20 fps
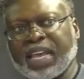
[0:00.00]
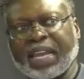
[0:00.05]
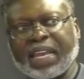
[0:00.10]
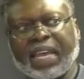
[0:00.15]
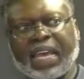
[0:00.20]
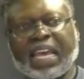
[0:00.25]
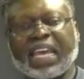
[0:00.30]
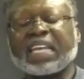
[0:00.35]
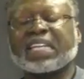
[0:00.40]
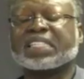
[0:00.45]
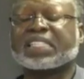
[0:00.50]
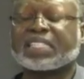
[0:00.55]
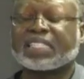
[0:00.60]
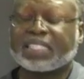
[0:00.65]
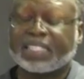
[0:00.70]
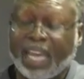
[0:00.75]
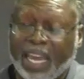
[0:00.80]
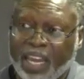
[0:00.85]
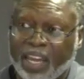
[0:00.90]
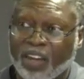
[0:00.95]
that he
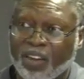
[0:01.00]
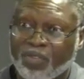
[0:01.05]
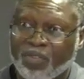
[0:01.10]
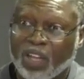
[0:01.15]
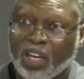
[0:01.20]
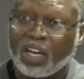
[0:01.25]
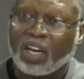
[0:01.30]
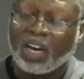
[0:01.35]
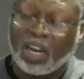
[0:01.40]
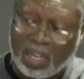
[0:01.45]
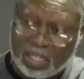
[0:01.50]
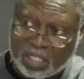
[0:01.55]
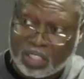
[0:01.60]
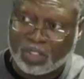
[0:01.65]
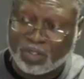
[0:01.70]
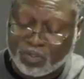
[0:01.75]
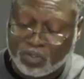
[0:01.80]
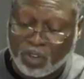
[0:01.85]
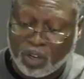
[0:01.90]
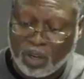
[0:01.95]
saved
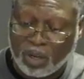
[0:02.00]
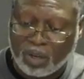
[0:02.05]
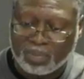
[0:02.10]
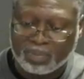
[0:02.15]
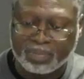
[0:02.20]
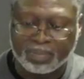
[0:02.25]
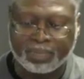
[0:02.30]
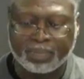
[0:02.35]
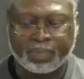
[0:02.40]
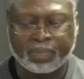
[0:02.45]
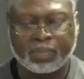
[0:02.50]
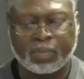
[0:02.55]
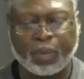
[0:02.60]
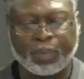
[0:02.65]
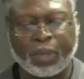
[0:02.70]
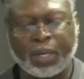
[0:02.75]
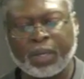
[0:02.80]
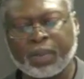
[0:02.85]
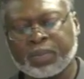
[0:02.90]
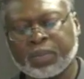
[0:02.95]
us from.
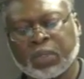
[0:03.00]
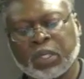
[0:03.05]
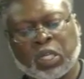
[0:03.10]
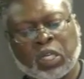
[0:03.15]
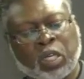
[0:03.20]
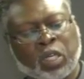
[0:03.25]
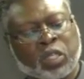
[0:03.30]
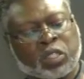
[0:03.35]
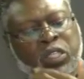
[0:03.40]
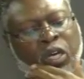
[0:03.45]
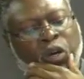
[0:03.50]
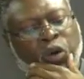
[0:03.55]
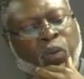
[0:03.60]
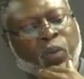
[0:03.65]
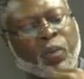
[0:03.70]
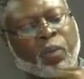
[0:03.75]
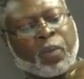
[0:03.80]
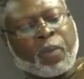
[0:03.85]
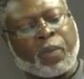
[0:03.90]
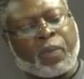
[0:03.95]
Amen.
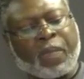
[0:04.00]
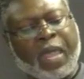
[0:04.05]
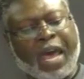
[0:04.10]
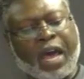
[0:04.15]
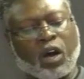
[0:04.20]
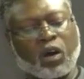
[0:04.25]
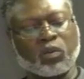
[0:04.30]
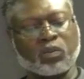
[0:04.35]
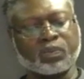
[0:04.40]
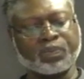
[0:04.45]
So now